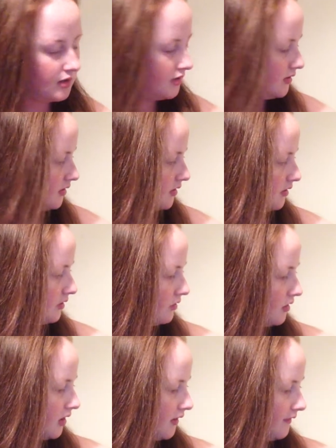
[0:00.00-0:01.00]
So
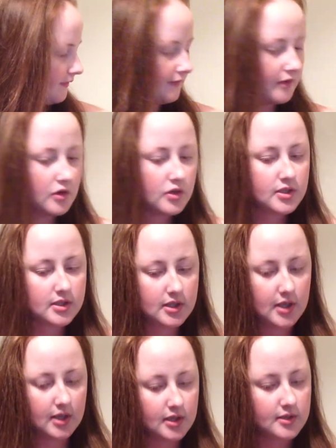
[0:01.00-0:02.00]
the first
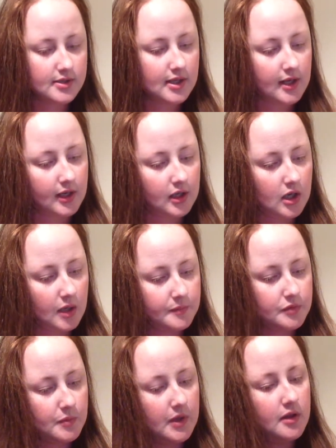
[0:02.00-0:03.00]
things that it
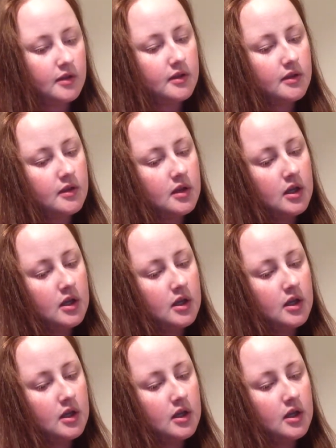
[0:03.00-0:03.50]
comes with